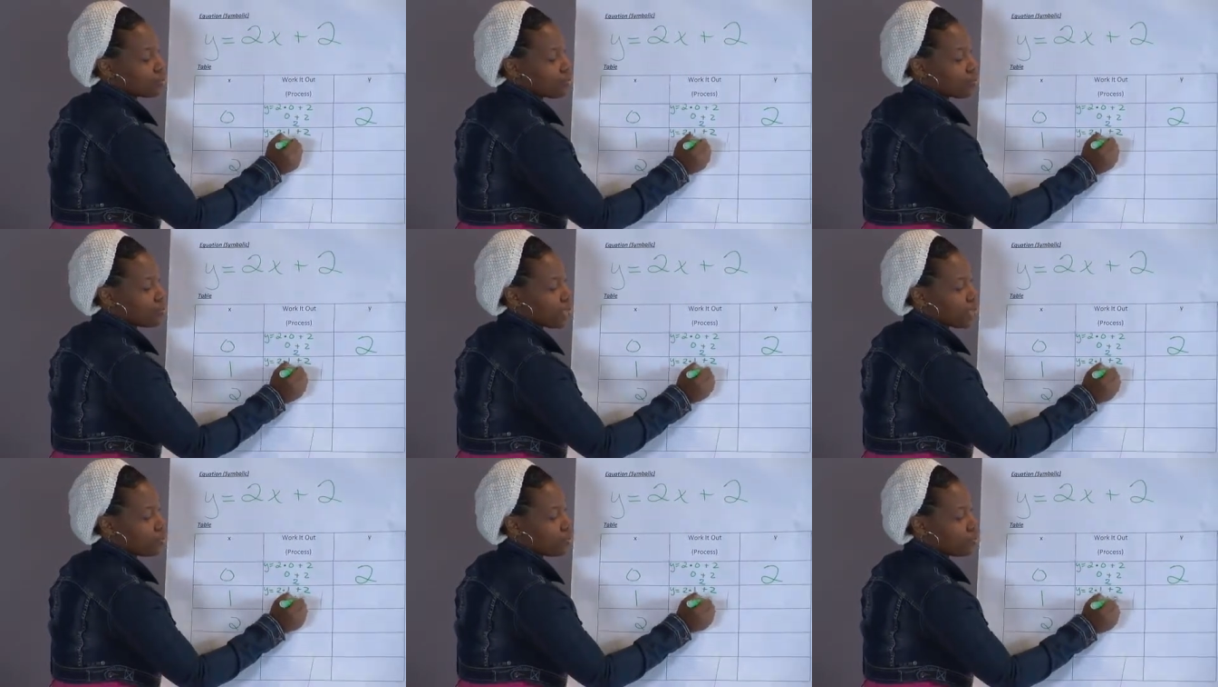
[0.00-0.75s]
2
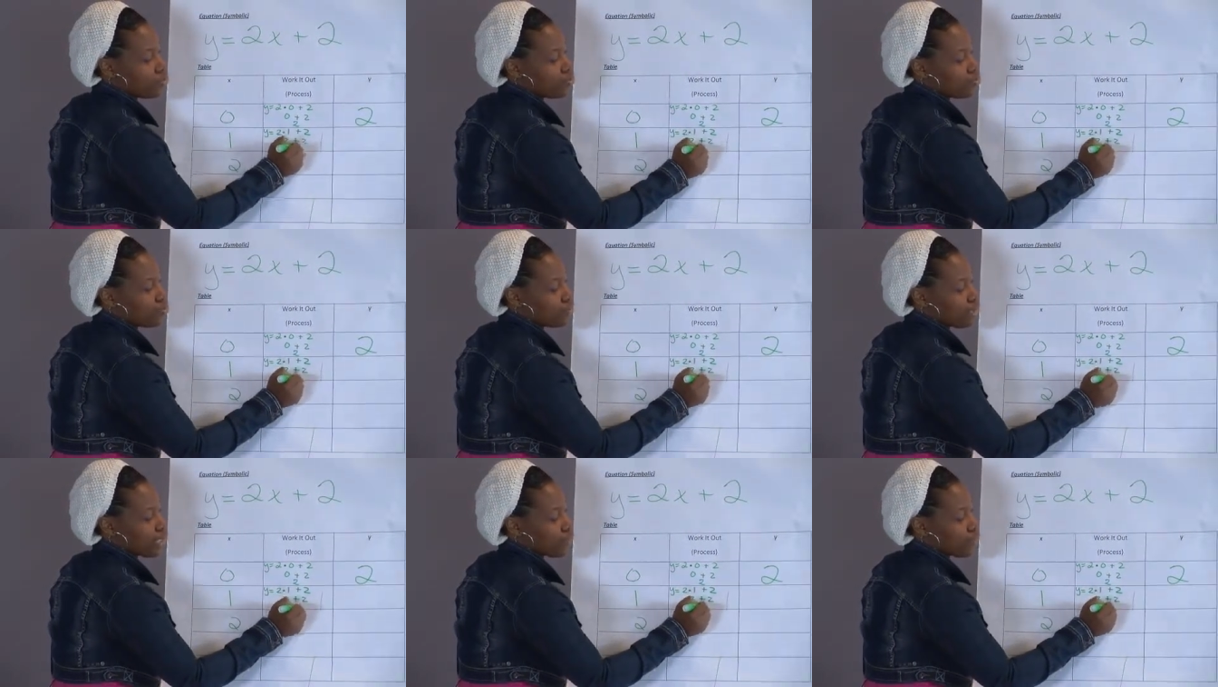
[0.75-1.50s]
plus 2
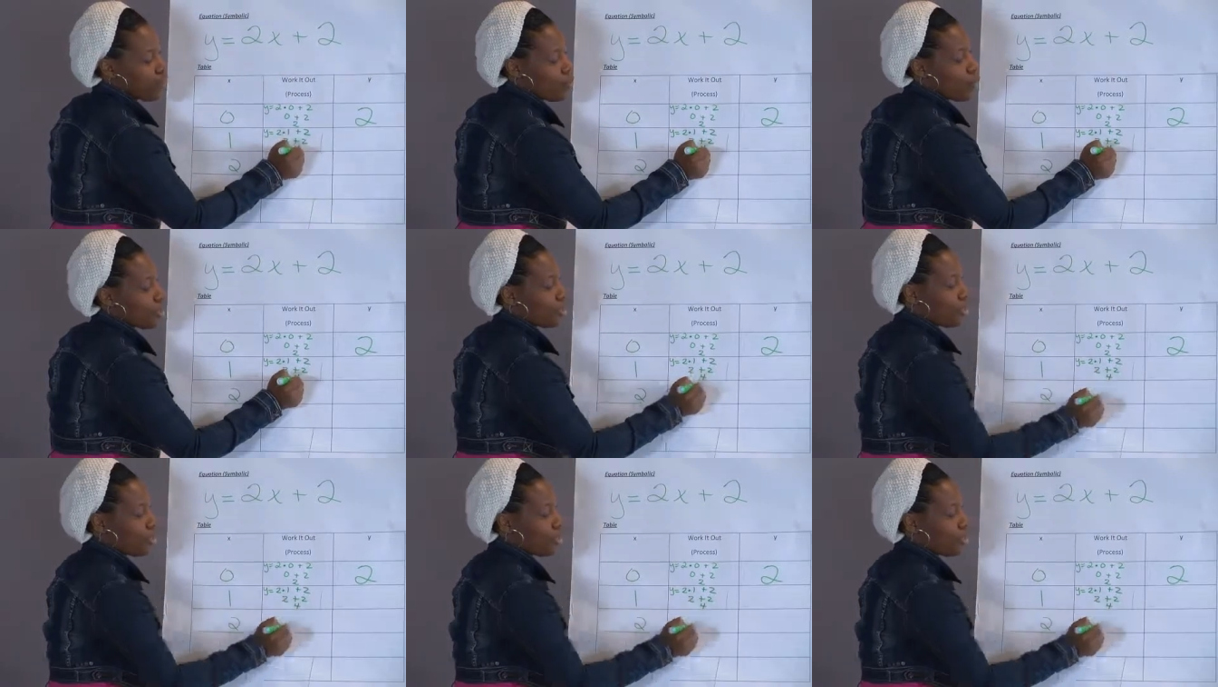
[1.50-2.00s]
is 4.